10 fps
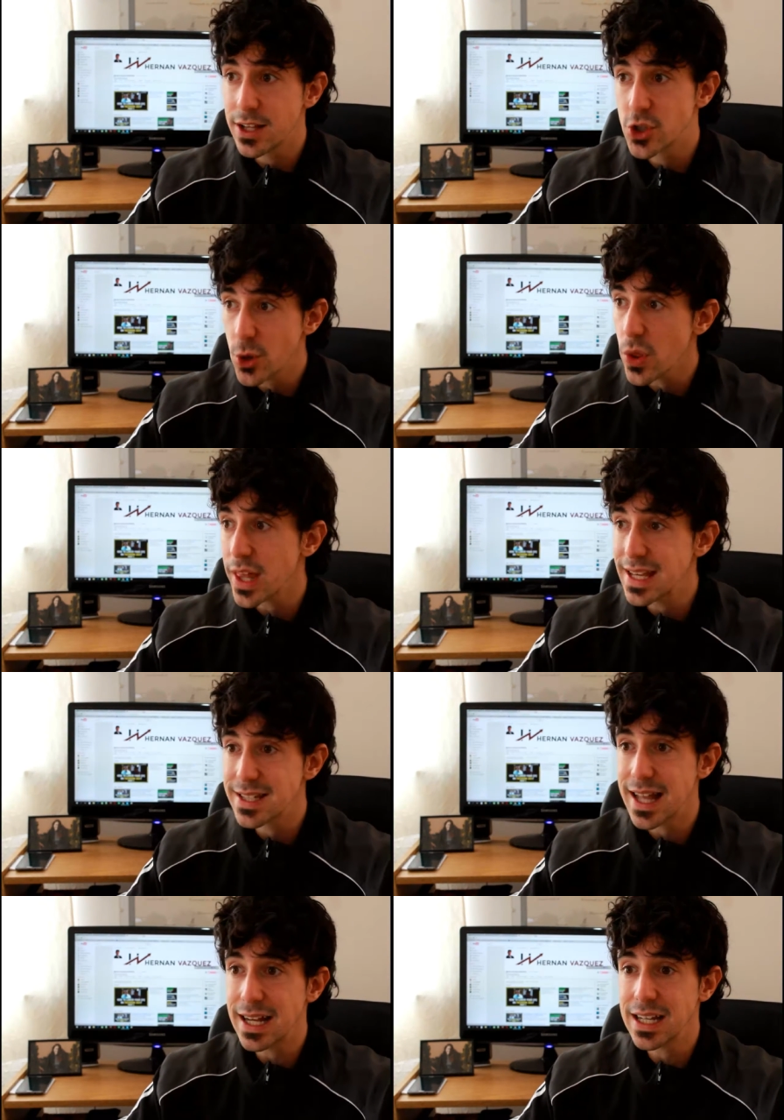truth
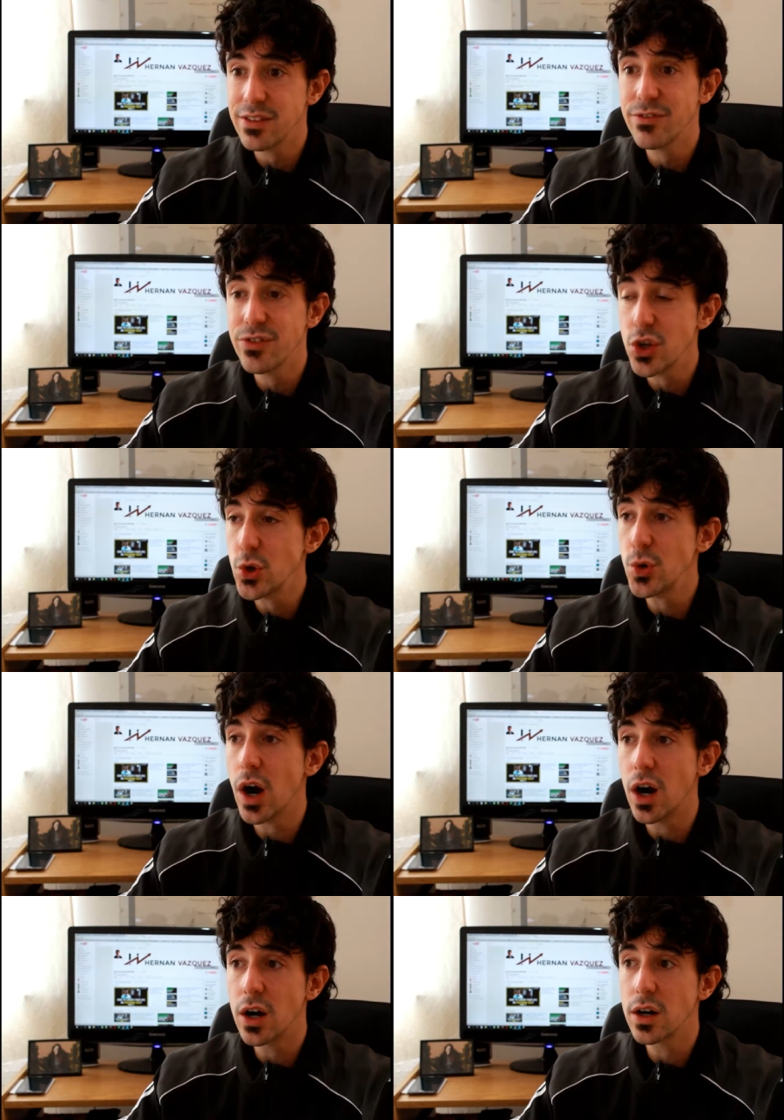is that if you
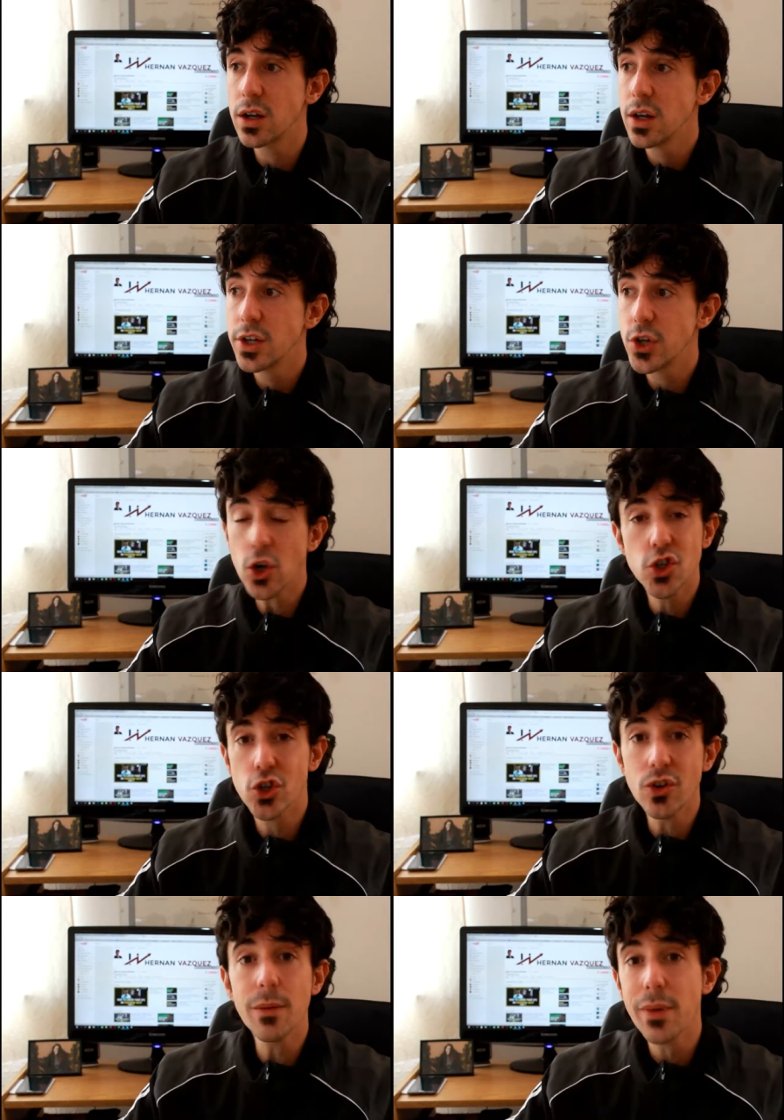are not
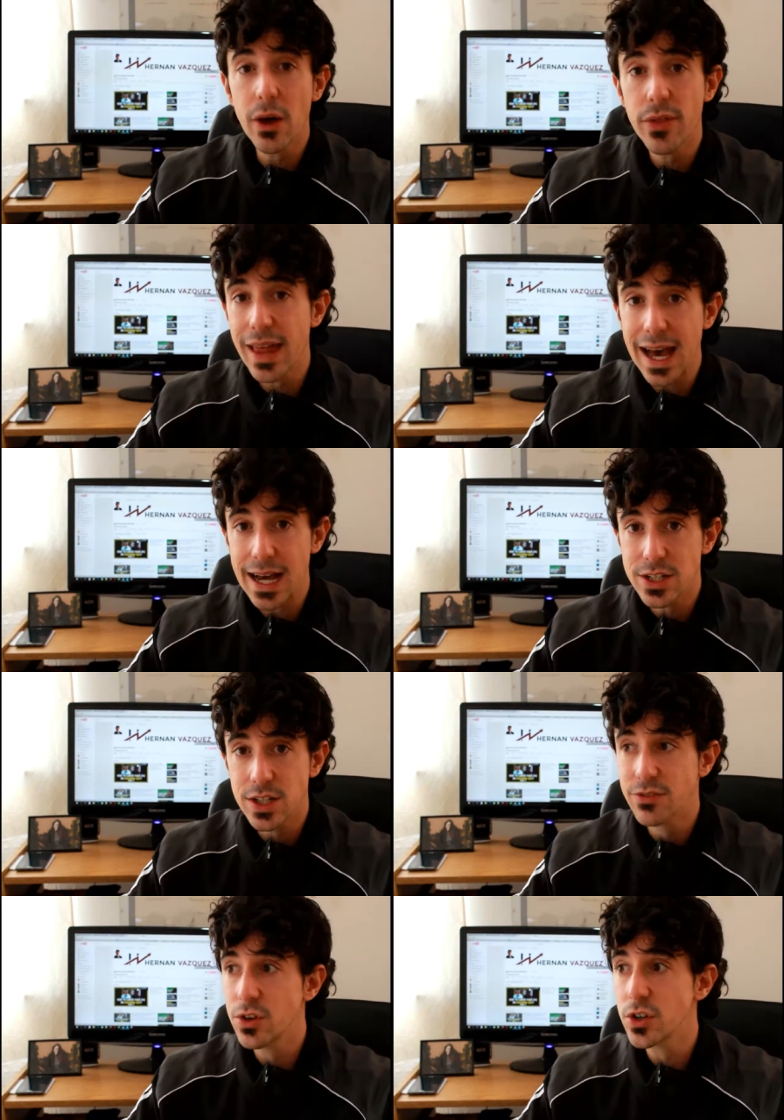sure about that,
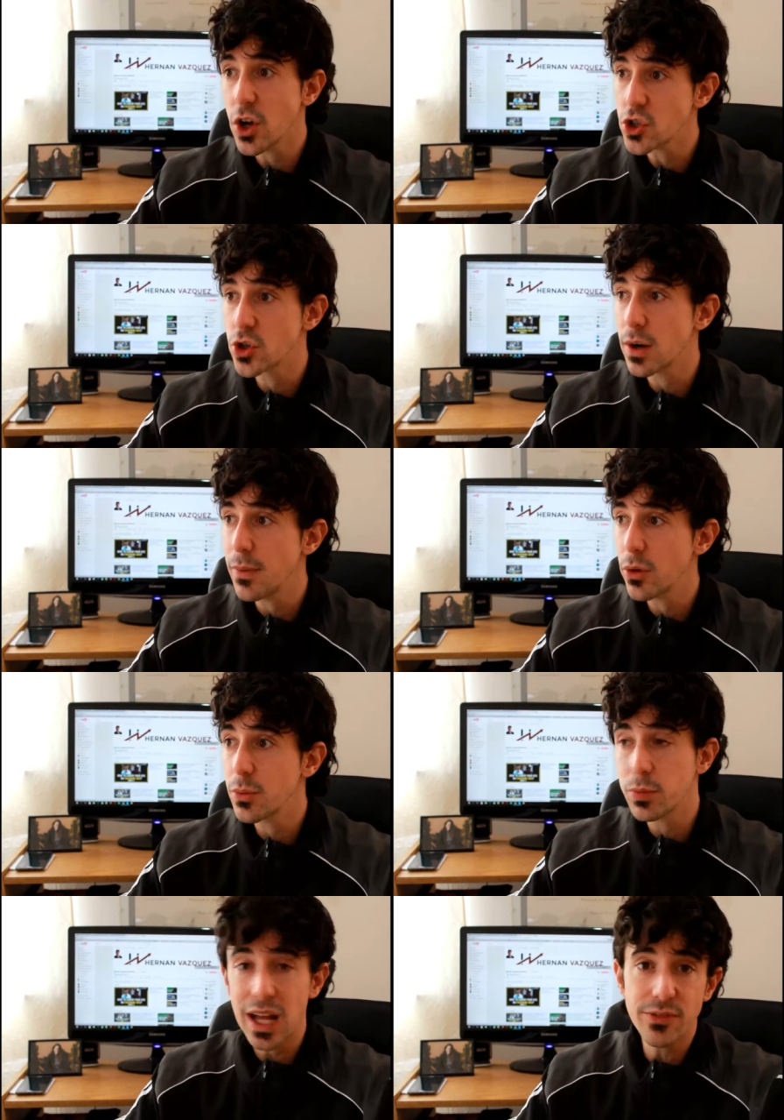if you're not sure about
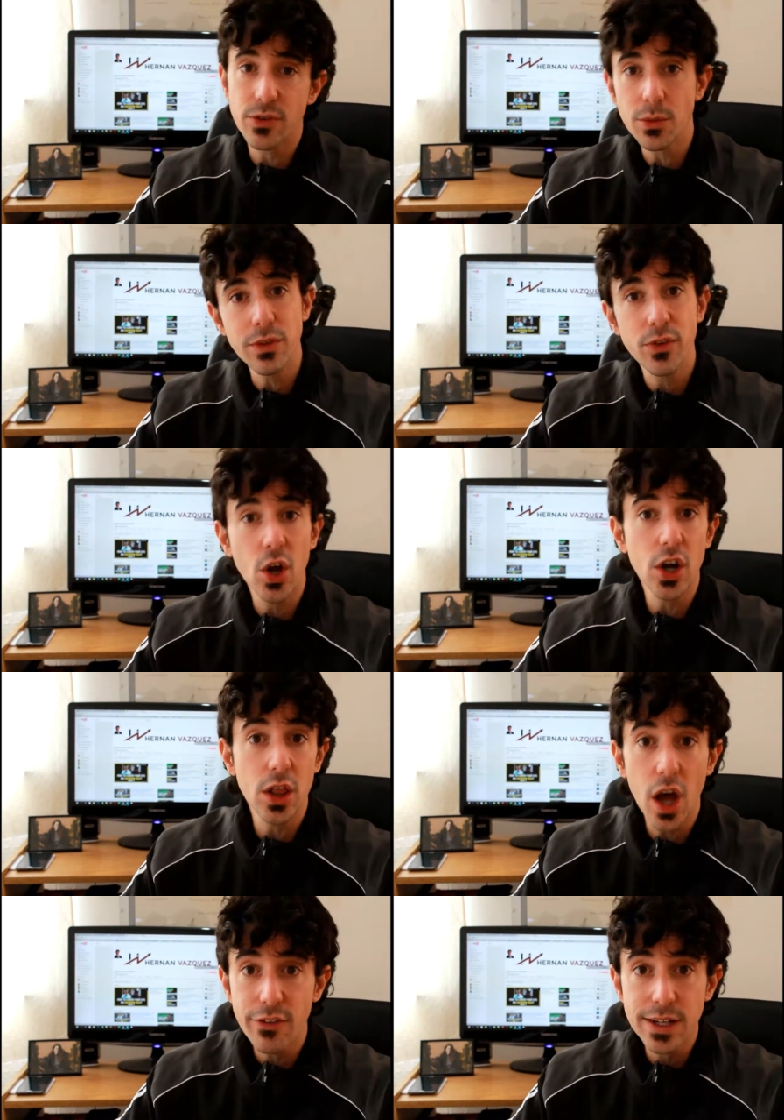the platform, if you're gonna
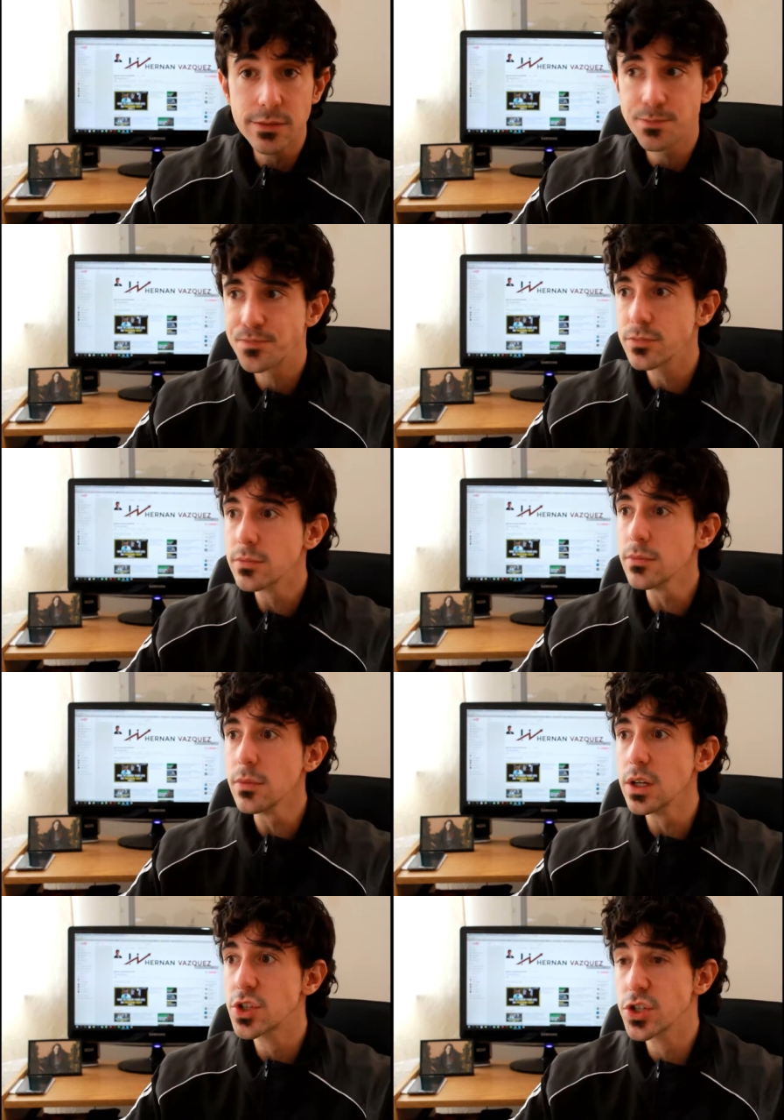love it,
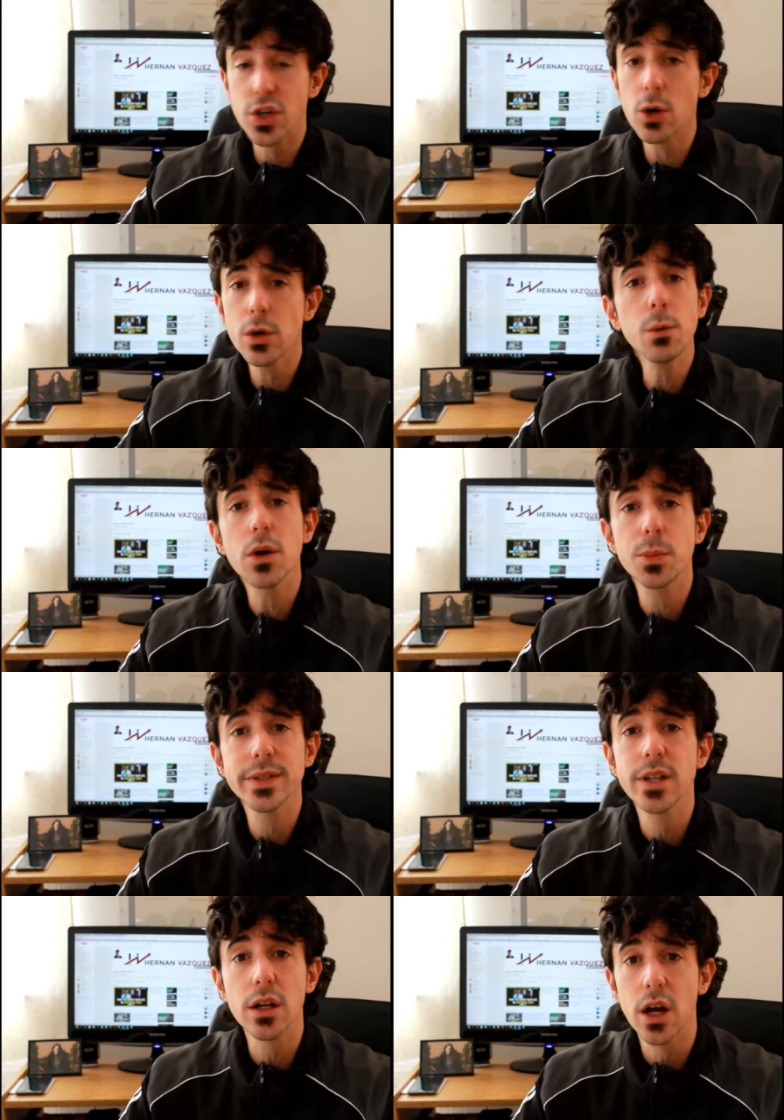just go to
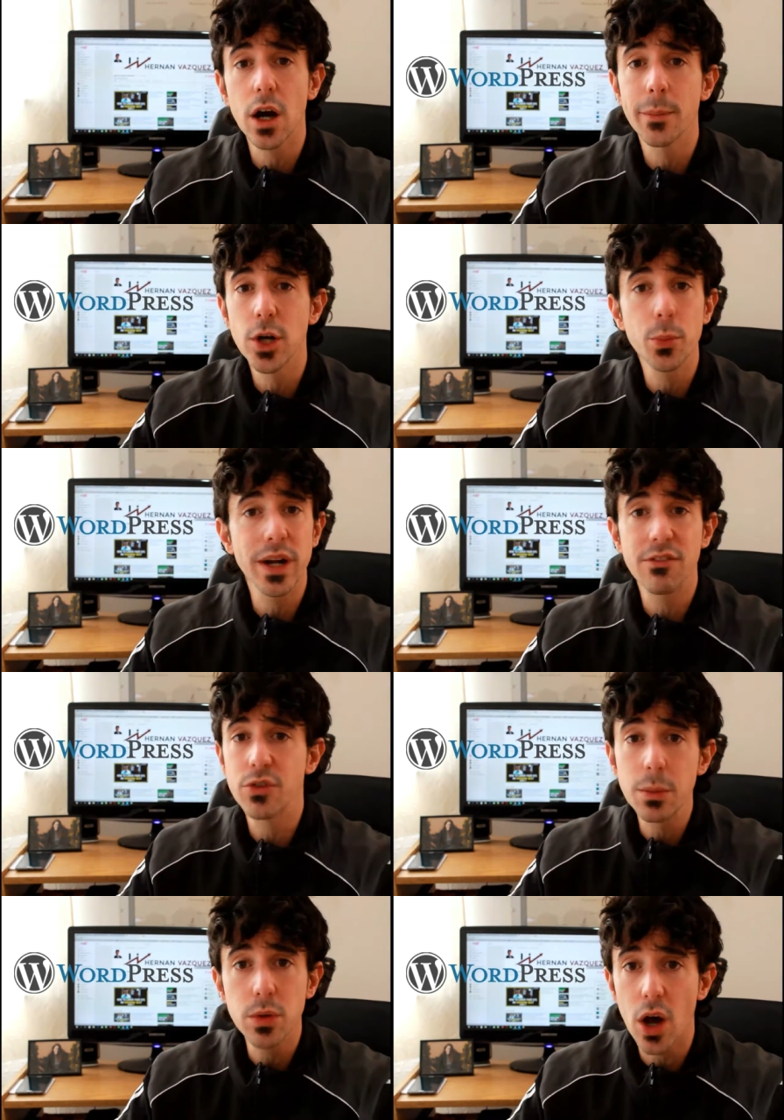WordPress.com and open a
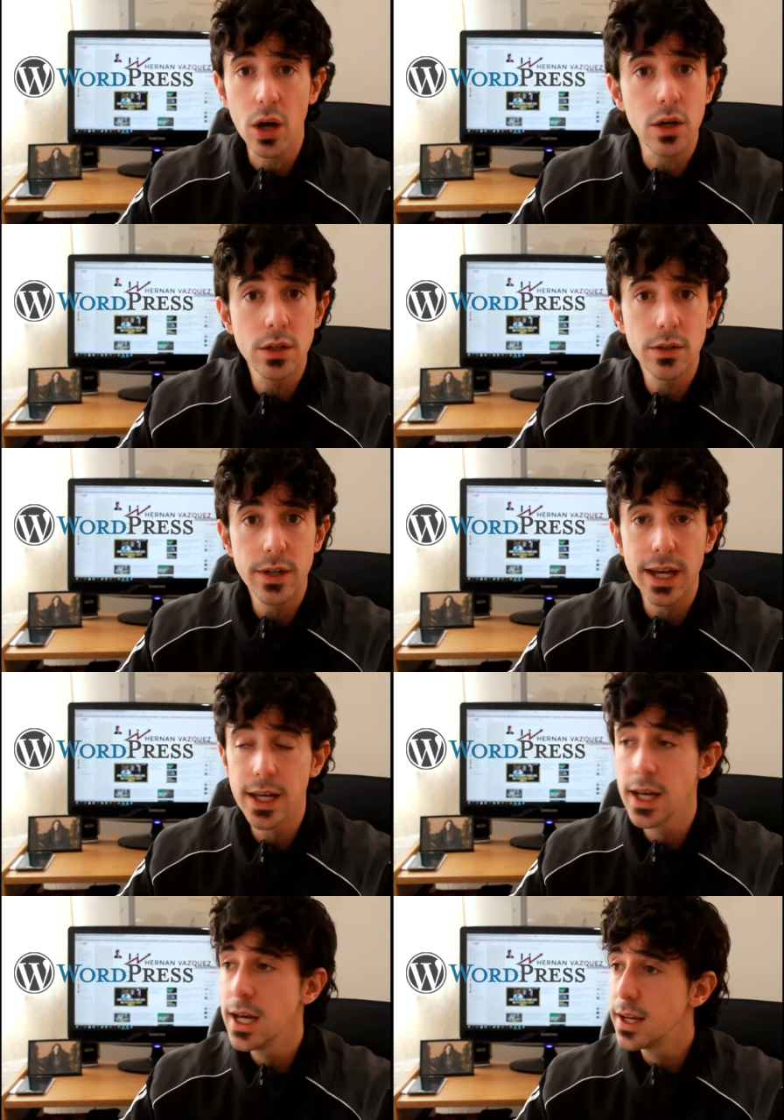free blog, okay?